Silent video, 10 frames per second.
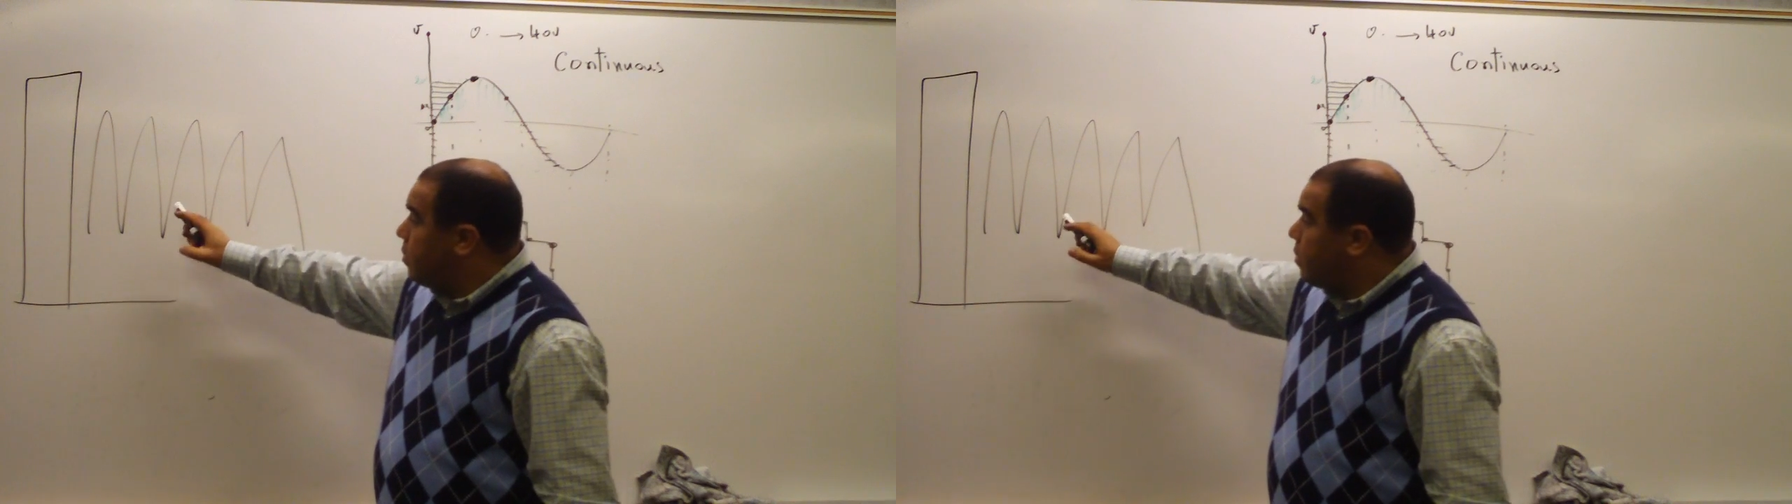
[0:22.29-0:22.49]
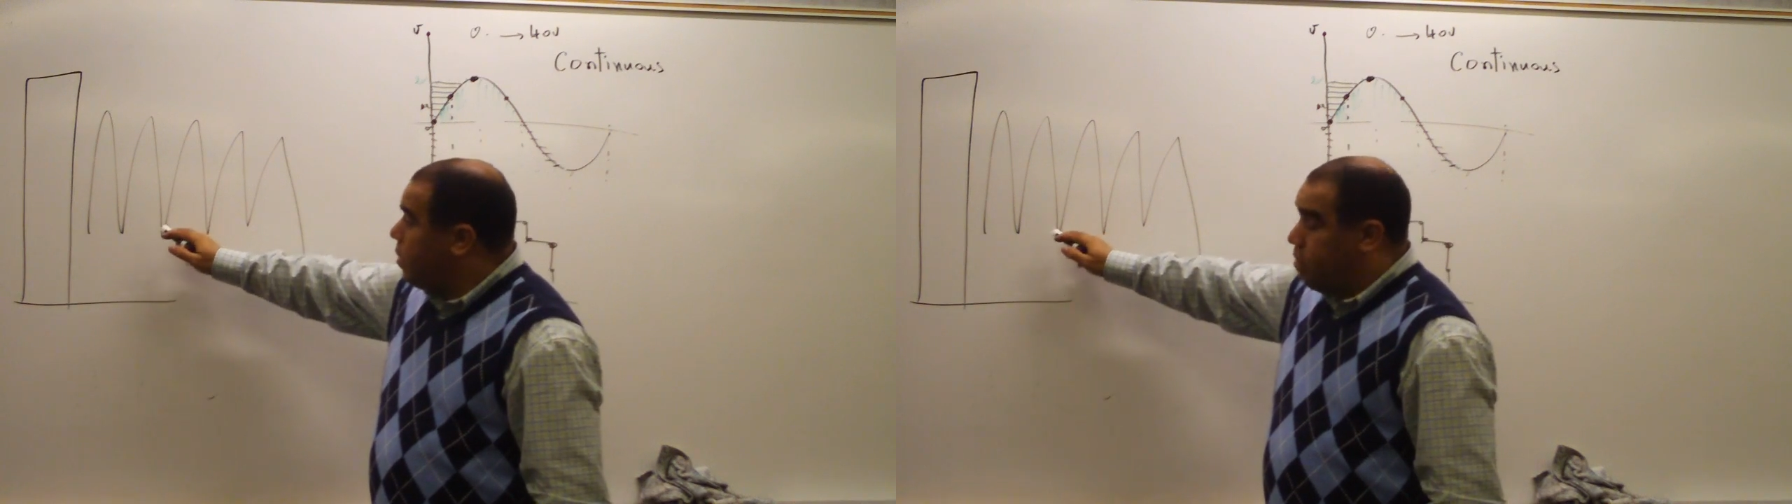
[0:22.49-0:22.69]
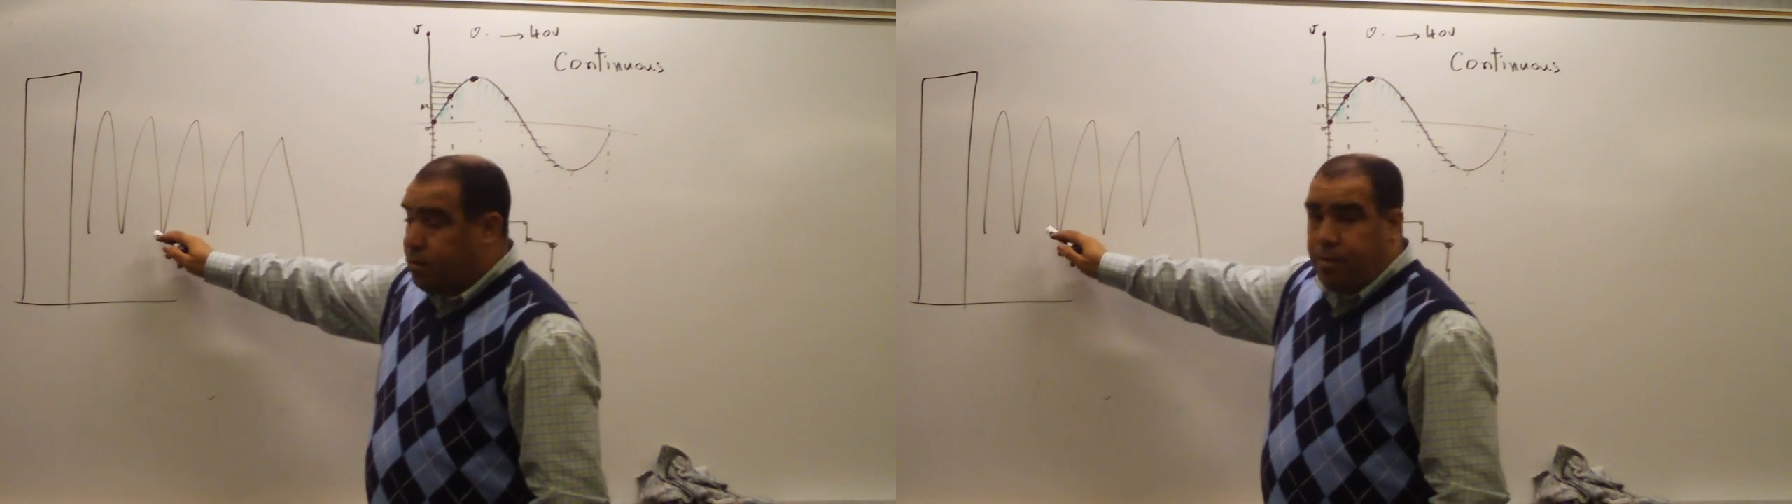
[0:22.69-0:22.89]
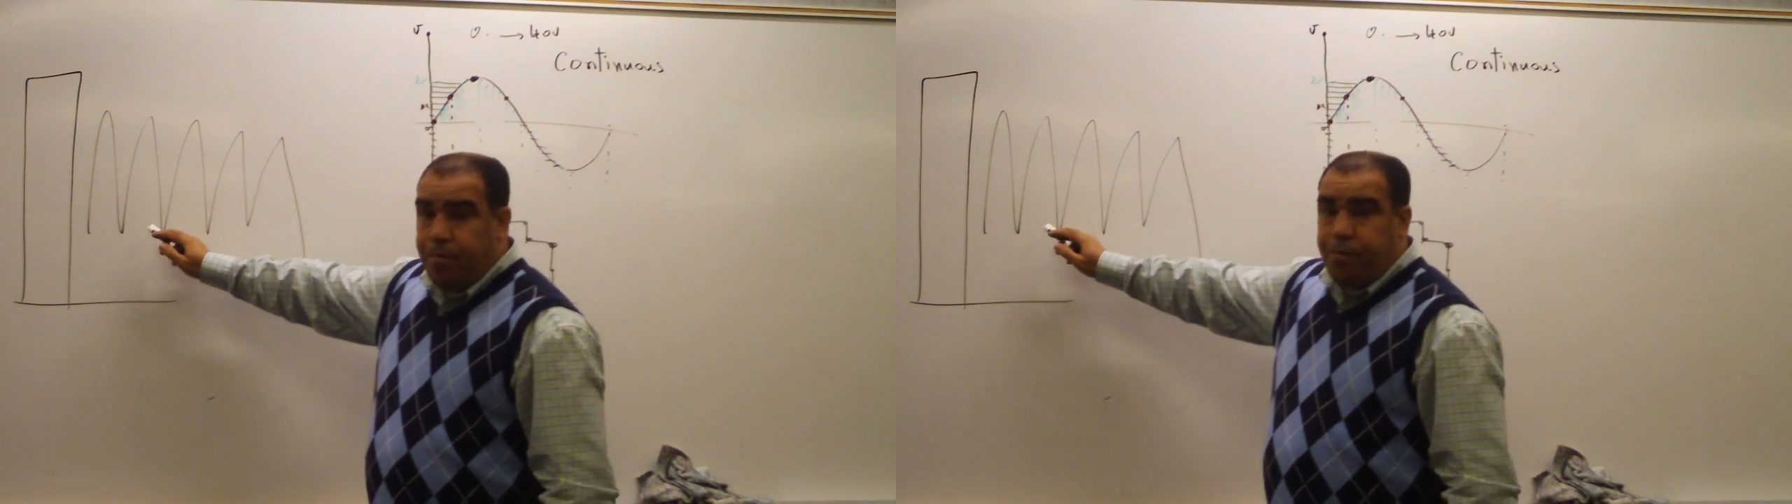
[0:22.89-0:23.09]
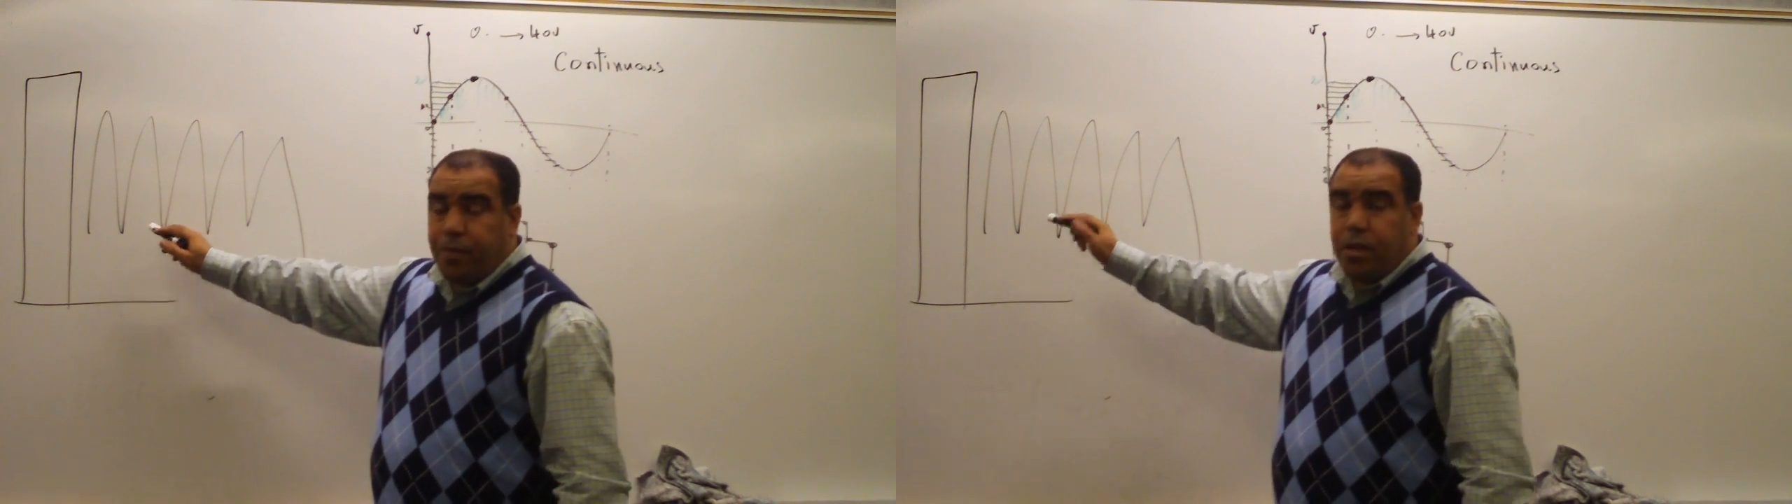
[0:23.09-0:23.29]
So,
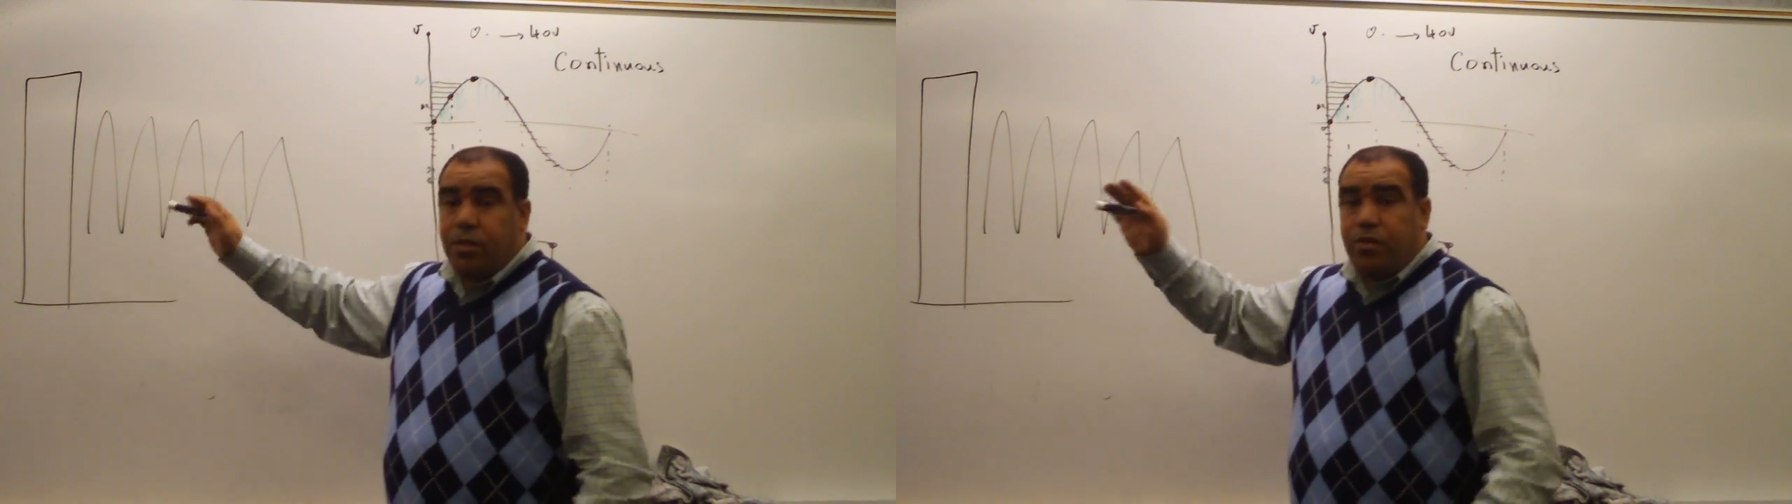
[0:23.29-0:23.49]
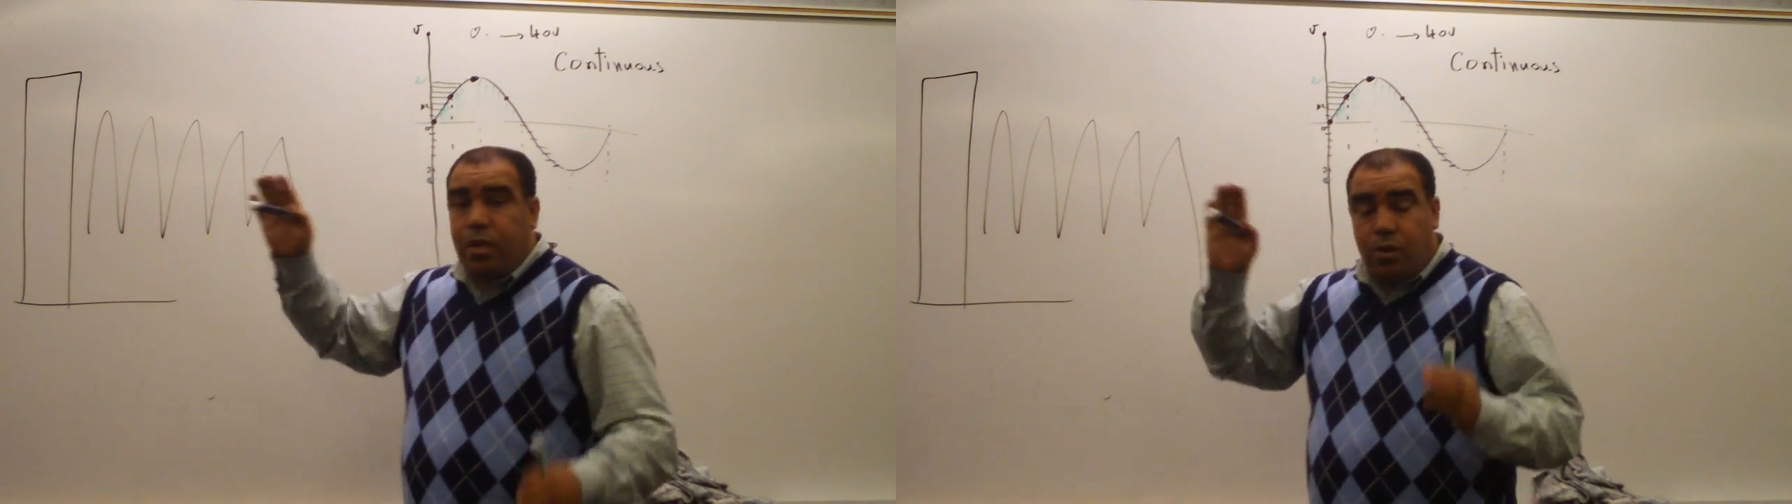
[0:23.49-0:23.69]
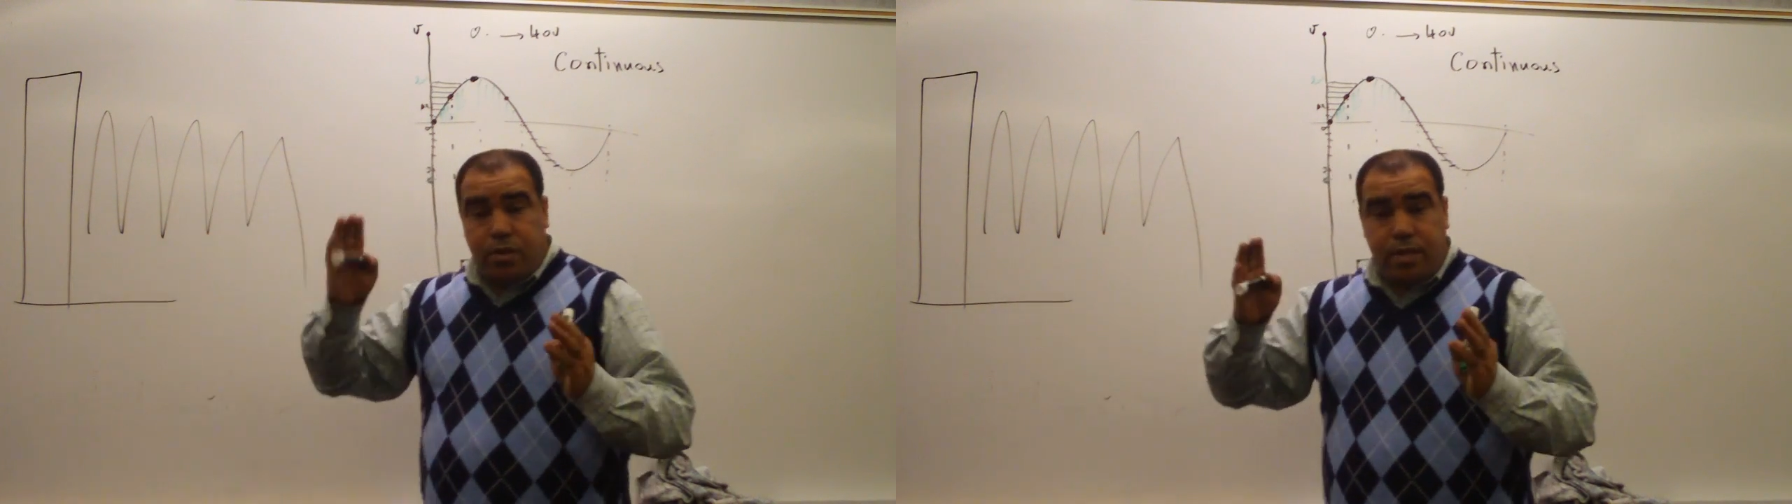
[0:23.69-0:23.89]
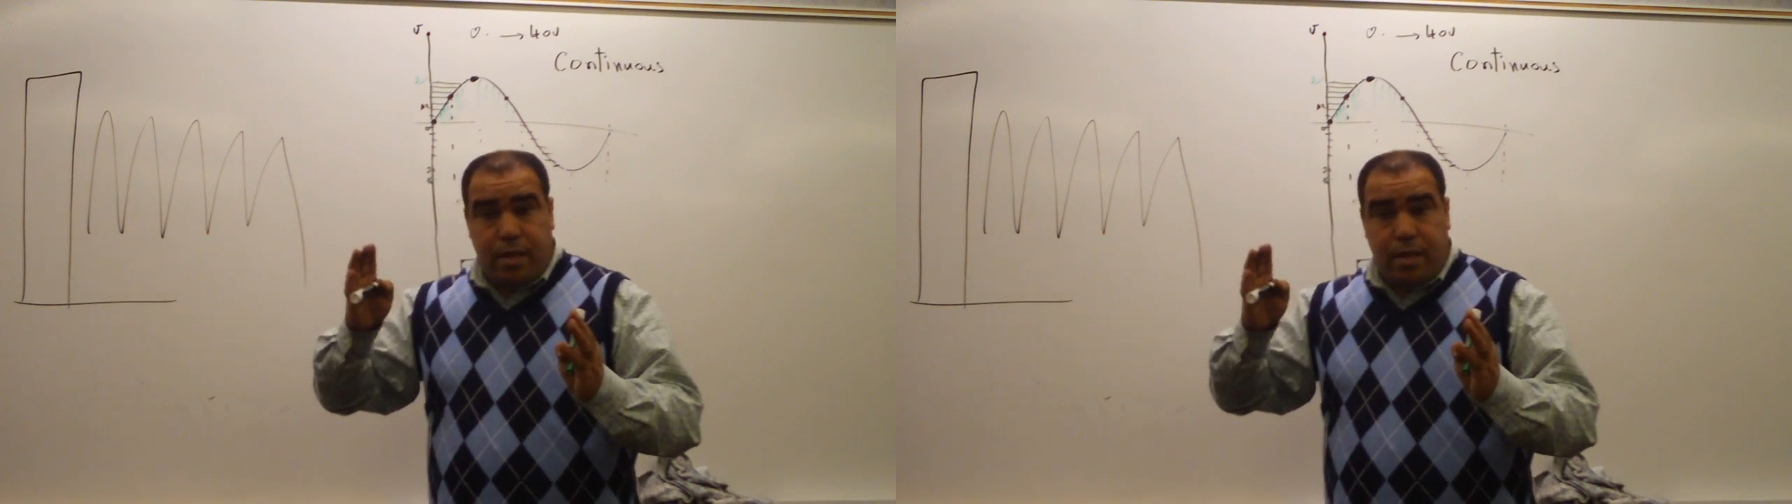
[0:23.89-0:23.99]
those